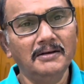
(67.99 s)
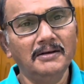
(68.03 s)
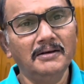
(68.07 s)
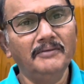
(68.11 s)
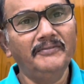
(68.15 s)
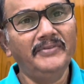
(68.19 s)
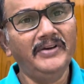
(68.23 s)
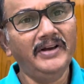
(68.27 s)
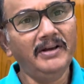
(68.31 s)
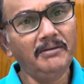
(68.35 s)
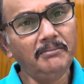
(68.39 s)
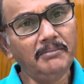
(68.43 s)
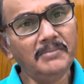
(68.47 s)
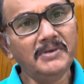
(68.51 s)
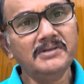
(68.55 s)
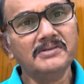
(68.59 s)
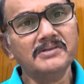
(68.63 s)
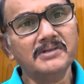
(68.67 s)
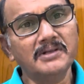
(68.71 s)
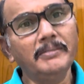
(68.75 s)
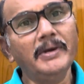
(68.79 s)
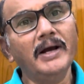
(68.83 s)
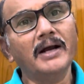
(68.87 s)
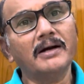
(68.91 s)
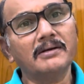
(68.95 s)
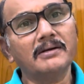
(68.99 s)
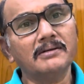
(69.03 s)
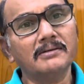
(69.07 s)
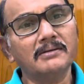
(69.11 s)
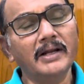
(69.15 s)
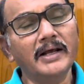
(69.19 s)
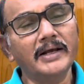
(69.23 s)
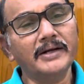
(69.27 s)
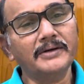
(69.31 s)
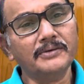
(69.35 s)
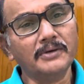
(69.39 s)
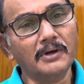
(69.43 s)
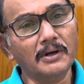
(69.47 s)
famous cinema actors
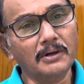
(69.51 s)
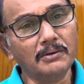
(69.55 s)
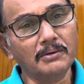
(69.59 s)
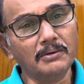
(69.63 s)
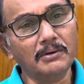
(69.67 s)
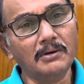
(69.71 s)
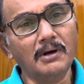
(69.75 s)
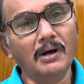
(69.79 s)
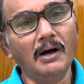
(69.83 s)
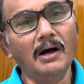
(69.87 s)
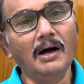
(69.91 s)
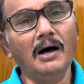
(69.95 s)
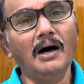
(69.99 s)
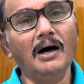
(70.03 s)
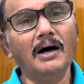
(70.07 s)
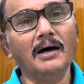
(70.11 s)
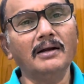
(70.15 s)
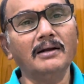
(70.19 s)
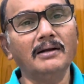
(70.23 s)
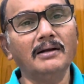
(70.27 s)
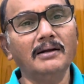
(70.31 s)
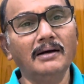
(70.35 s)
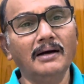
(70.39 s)
like Shahrukh Khan,